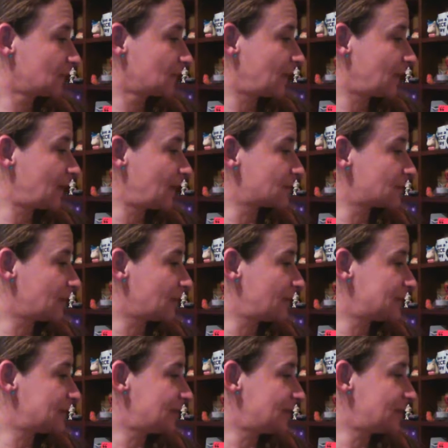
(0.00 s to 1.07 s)
Actually, I'm going to
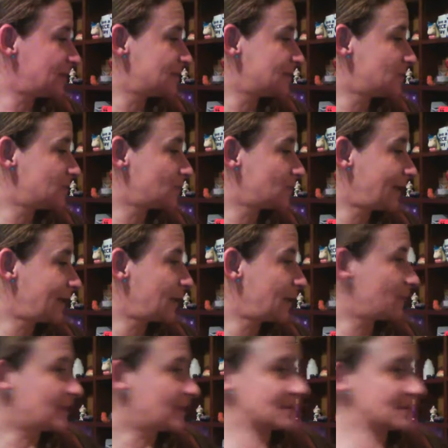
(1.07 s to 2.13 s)
take these two right here
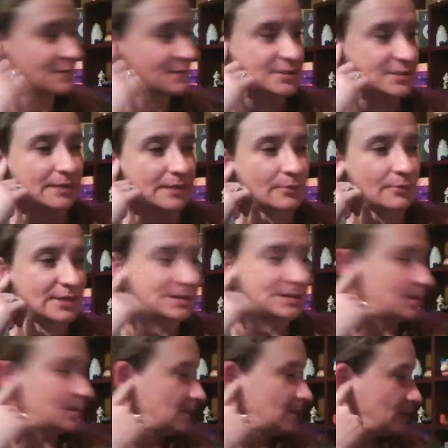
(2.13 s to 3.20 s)
because for some
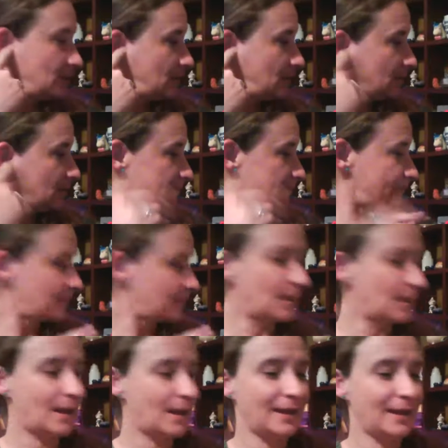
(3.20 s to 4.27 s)
reason
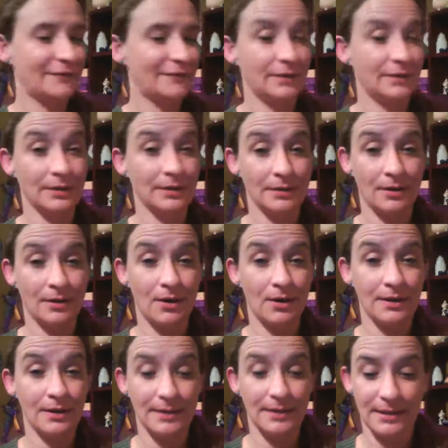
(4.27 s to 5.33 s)
I have a
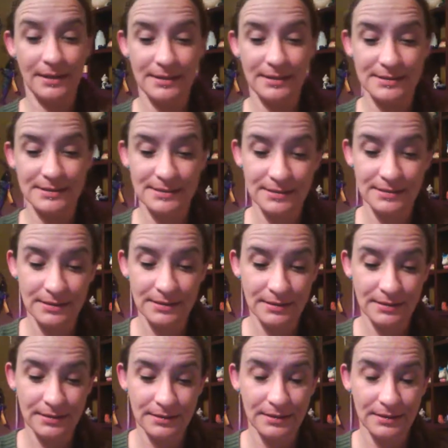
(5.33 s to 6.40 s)
card that is
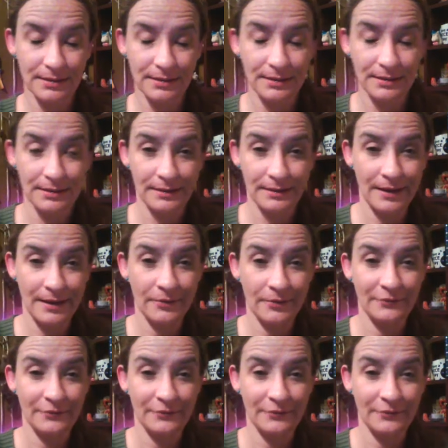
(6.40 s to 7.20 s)
out of